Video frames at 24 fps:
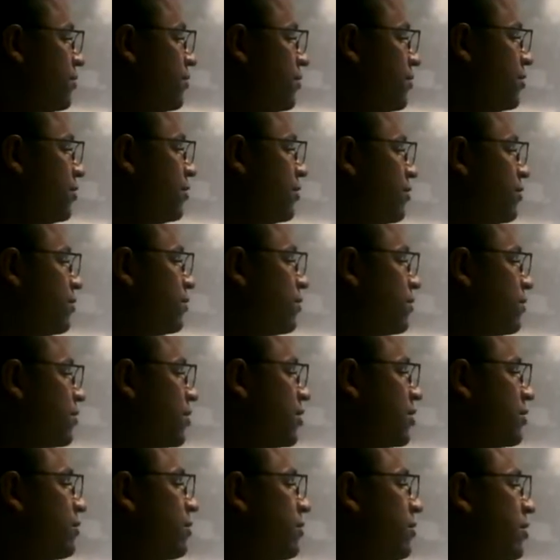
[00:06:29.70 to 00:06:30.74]
new
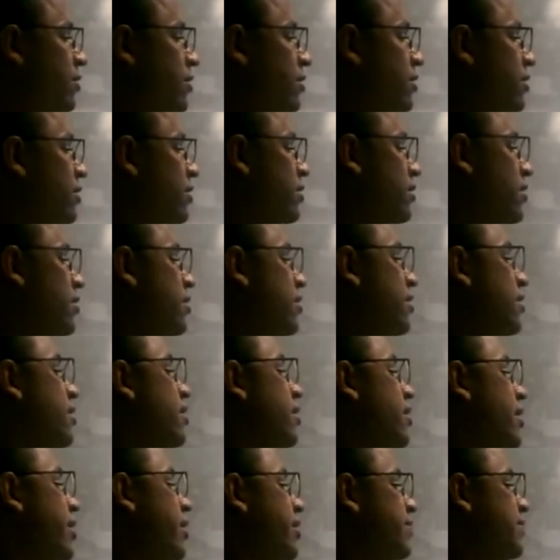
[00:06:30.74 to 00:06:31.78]
equaling
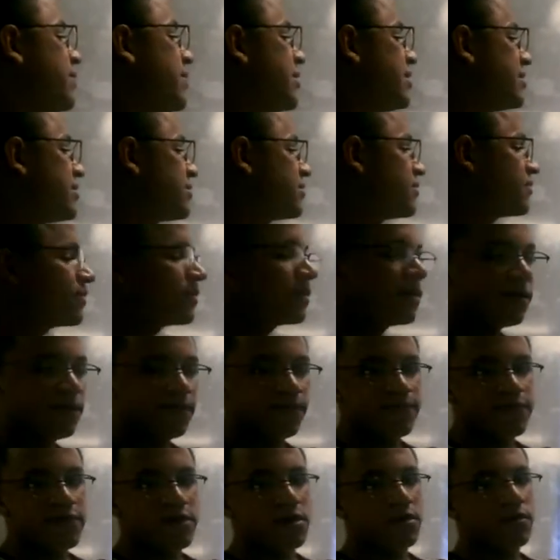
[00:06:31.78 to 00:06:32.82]
8 pieces of gum
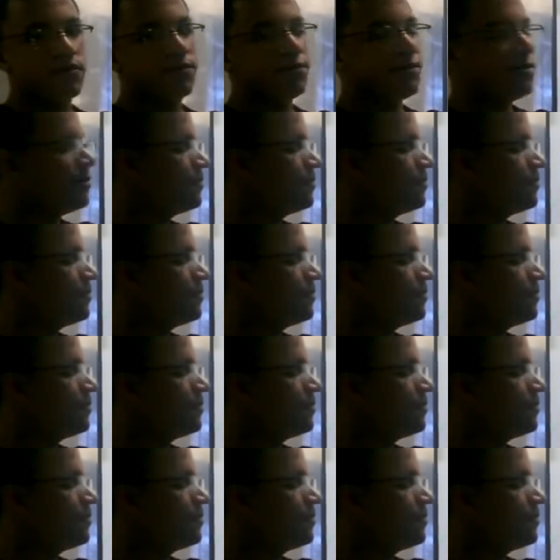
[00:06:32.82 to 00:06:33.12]
found,